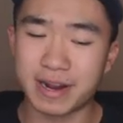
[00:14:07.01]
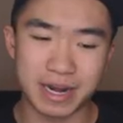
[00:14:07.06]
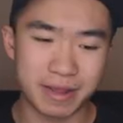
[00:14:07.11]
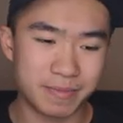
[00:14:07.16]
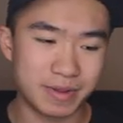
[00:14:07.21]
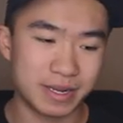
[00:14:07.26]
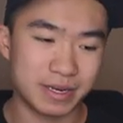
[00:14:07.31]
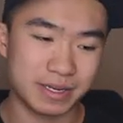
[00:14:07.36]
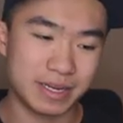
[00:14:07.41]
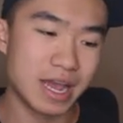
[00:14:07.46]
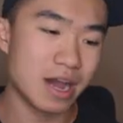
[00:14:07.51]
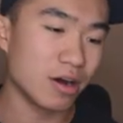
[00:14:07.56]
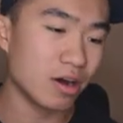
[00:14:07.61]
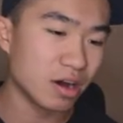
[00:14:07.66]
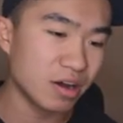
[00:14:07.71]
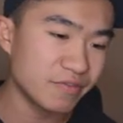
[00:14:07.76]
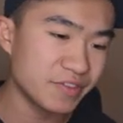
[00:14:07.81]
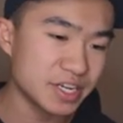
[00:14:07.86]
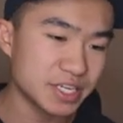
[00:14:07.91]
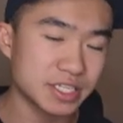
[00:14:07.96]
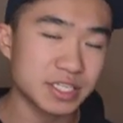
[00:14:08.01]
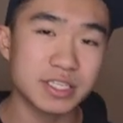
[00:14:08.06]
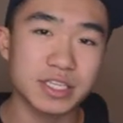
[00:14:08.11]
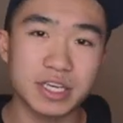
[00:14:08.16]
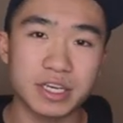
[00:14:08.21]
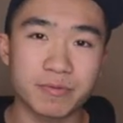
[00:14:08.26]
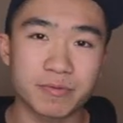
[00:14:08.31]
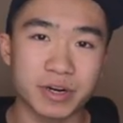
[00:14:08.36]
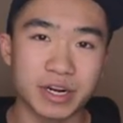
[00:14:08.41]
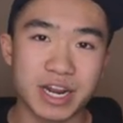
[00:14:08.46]
And I mean, yeah,
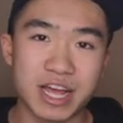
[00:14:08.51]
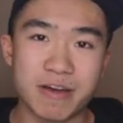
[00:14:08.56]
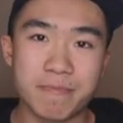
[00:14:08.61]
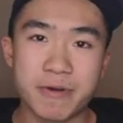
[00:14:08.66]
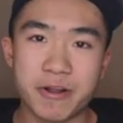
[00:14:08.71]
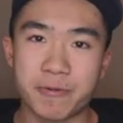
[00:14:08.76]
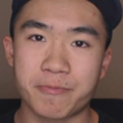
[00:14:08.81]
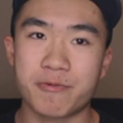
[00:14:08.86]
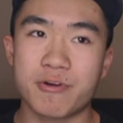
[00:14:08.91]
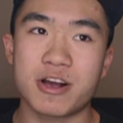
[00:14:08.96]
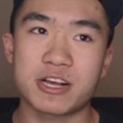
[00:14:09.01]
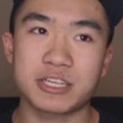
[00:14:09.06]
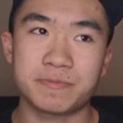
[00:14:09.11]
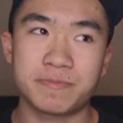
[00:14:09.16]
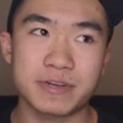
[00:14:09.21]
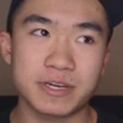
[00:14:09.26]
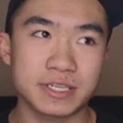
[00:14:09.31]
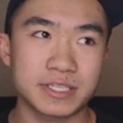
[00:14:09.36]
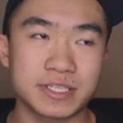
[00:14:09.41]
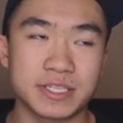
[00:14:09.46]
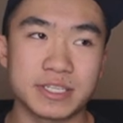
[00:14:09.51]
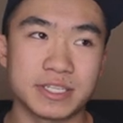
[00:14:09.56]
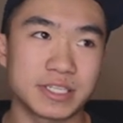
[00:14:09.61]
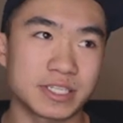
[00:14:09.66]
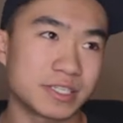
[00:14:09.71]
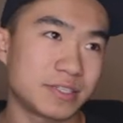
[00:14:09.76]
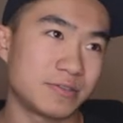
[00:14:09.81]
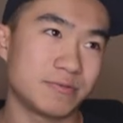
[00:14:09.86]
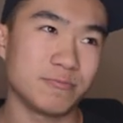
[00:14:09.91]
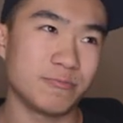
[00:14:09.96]
obviously we're going to have better prospects
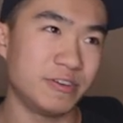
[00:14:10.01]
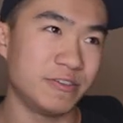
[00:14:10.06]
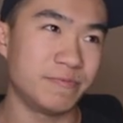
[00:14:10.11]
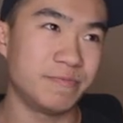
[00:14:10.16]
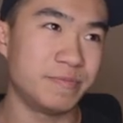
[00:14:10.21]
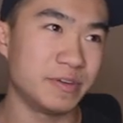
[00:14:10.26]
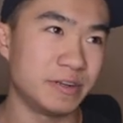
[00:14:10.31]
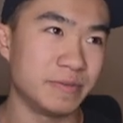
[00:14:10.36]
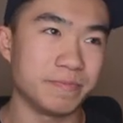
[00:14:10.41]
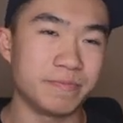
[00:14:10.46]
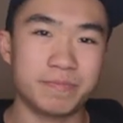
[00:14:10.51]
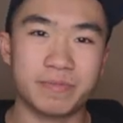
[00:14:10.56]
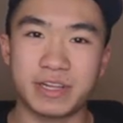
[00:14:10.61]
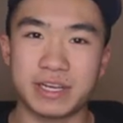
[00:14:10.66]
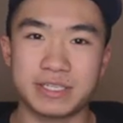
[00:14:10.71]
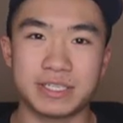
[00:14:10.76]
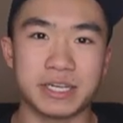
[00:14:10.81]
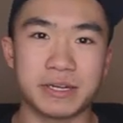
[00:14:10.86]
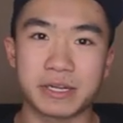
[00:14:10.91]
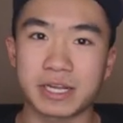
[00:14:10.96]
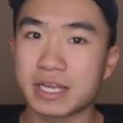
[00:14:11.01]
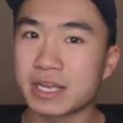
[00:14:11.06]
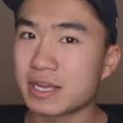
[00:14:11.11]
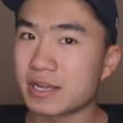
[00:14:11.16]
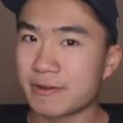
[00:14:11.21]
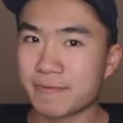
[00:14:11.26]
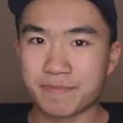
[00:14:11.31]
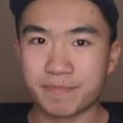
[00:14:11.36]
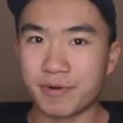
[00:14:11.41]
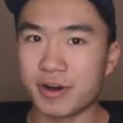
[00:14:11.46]
since we've been placing
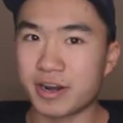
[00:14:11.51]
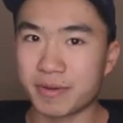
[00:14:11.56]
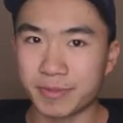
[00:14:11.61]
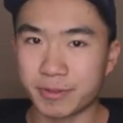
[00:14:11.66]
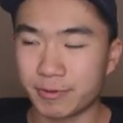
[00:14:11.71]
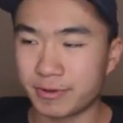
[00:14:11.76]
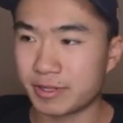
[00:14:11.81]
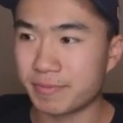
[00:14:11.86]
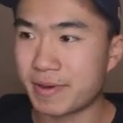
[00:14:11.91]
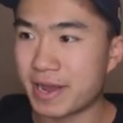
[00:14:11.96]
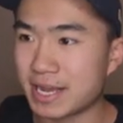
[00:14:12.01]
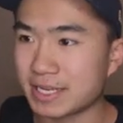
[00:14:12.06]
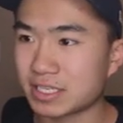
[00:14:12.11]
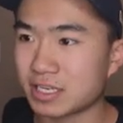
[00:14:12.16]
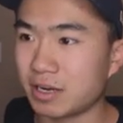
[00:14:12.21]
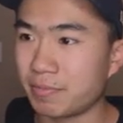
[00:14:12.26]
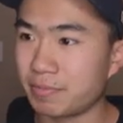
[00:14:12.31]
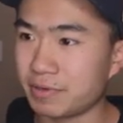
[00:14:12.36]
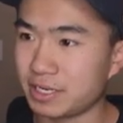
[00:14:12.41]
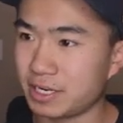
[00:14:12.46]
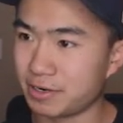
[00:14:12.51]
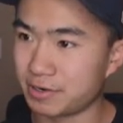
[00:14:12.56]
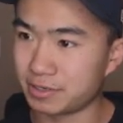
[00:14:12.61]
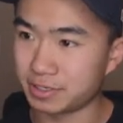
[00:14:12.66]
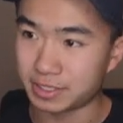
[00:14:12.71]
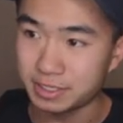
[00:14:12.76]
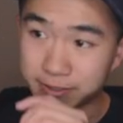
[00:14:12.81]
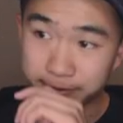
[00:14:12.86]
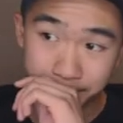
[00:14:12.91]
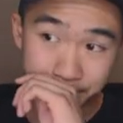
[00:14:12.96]
bottom three the past couple
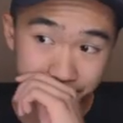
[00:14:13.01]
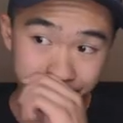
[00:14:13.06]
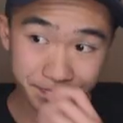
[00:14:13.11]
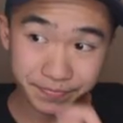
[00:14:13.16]
years.